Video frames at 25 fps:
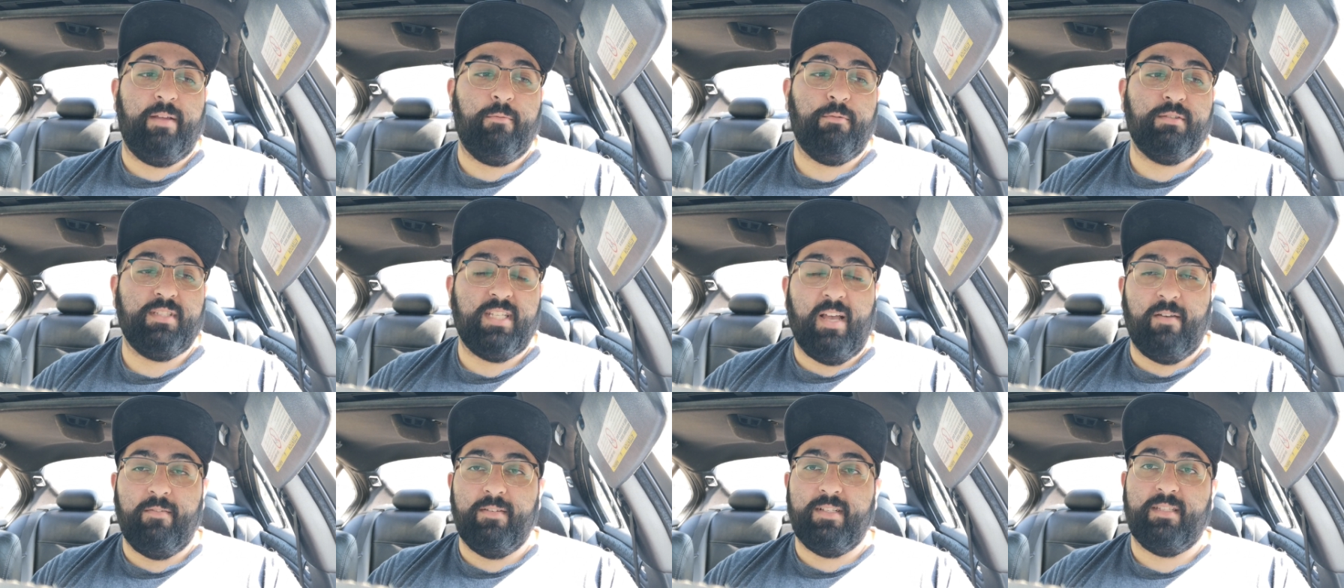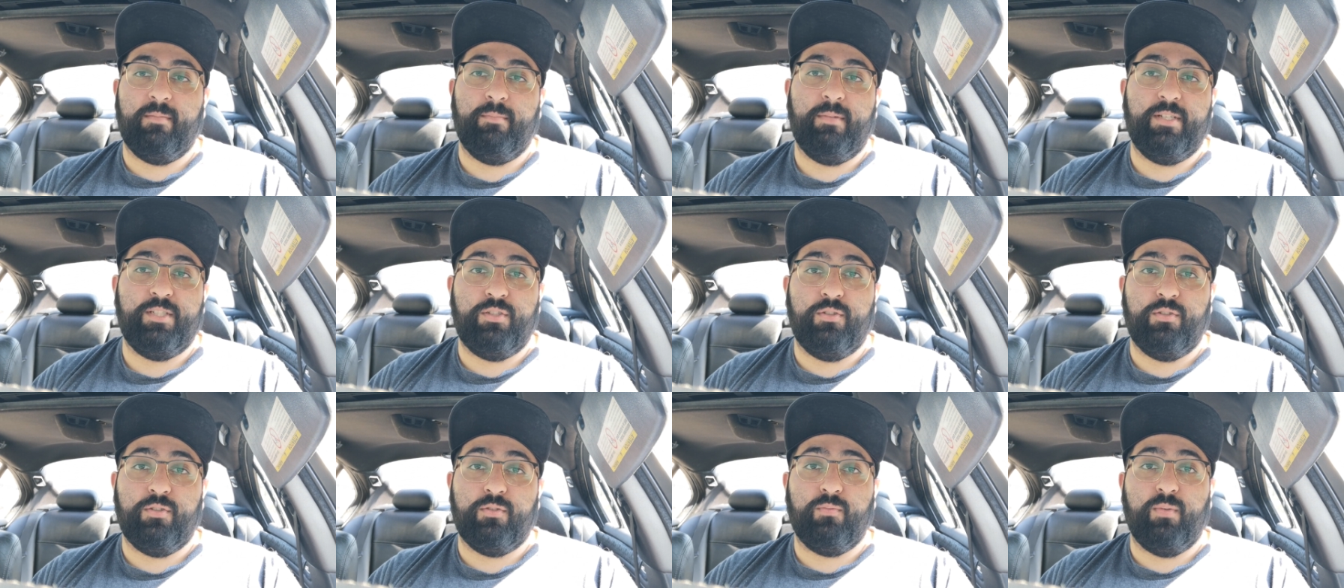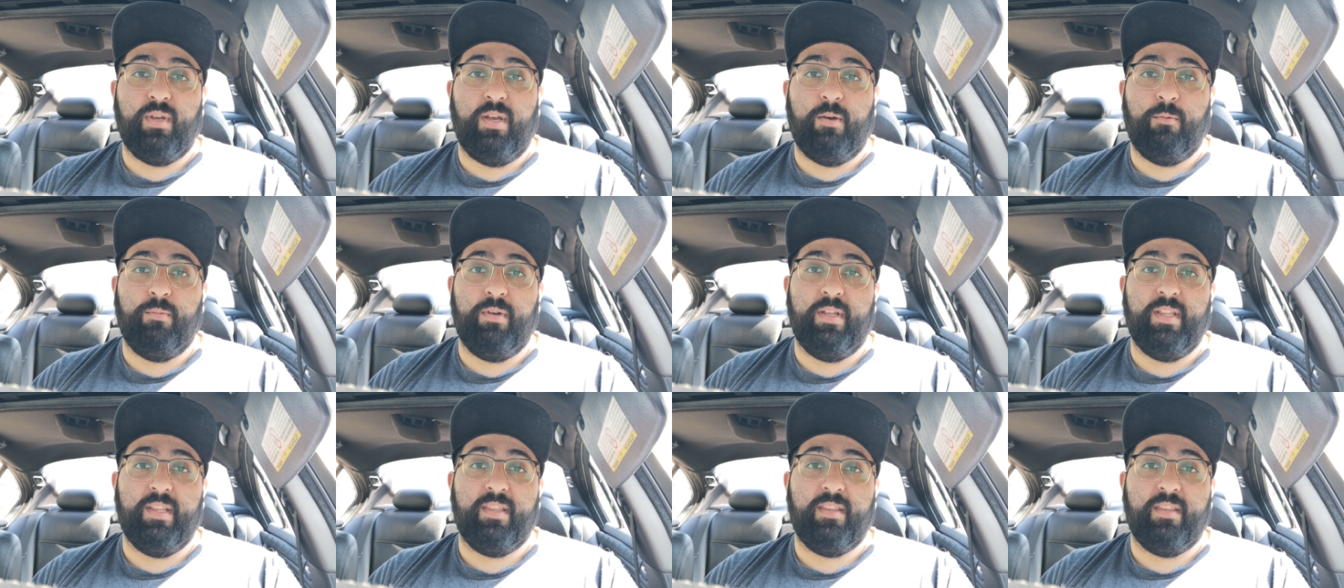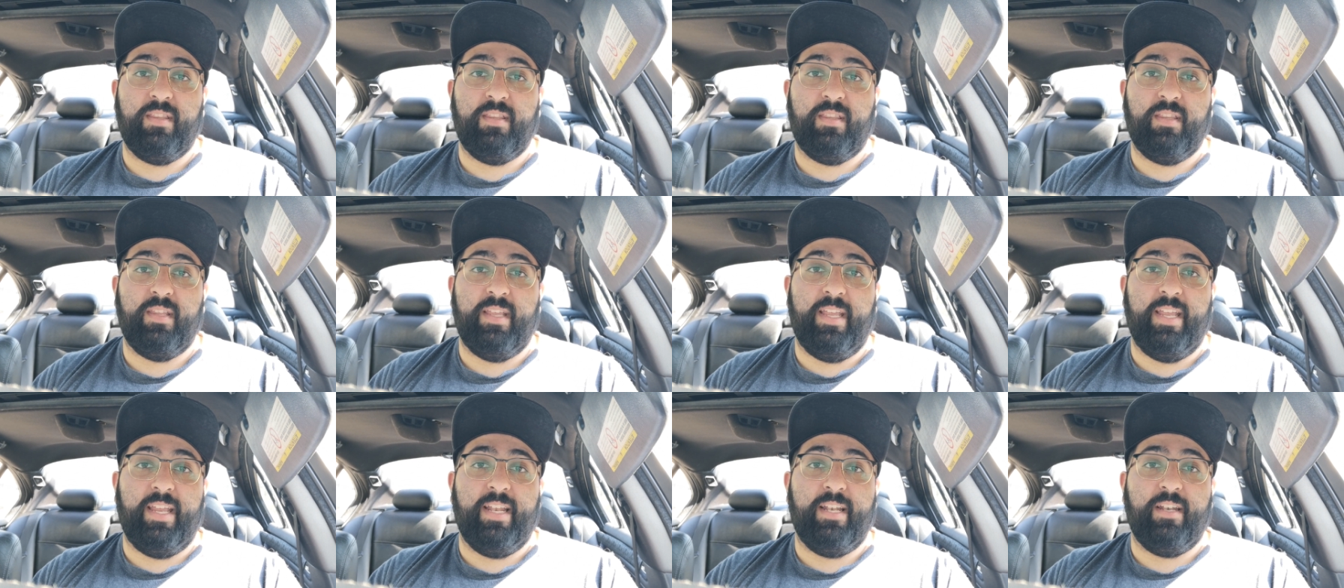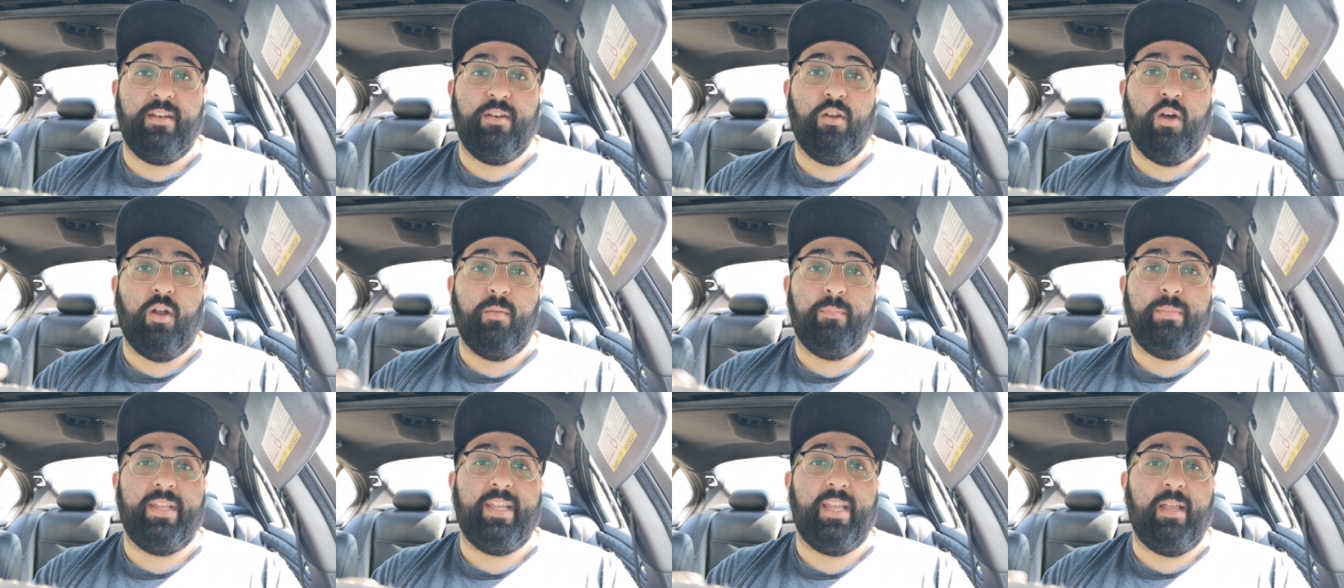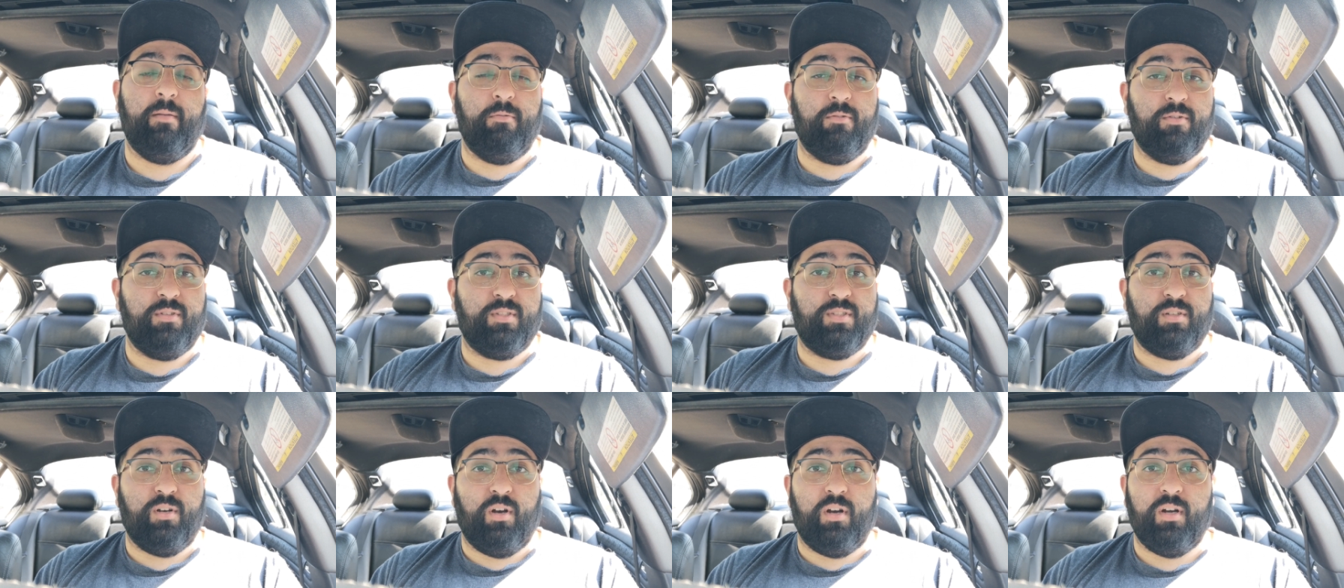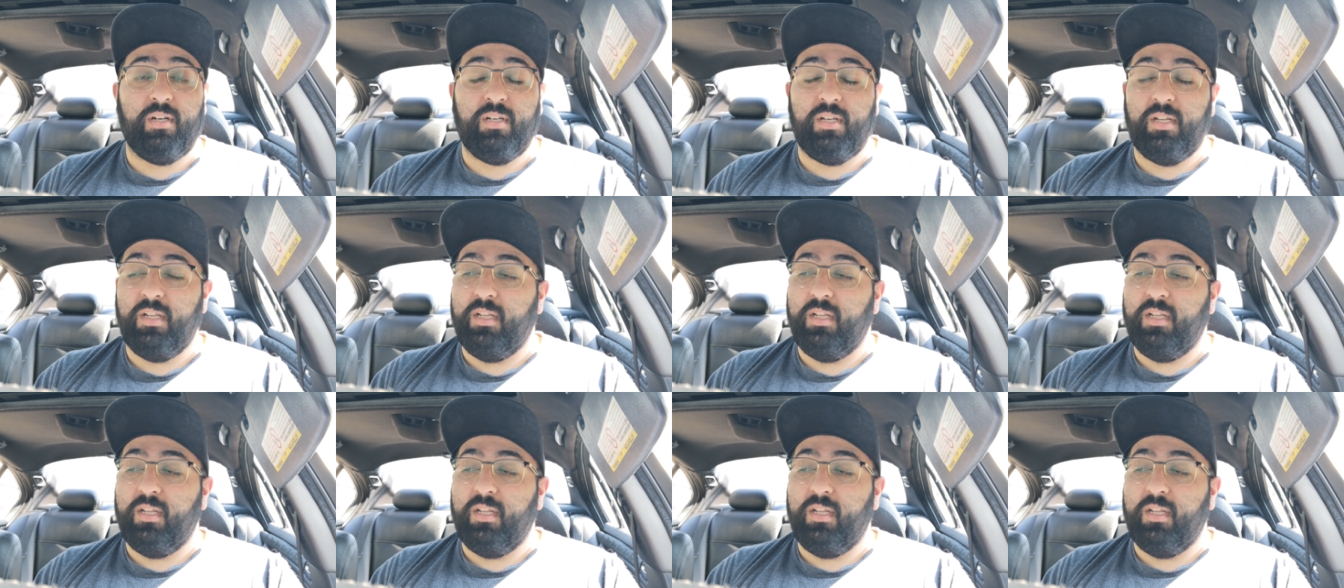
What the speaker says: It was having some issues with it not being able to start.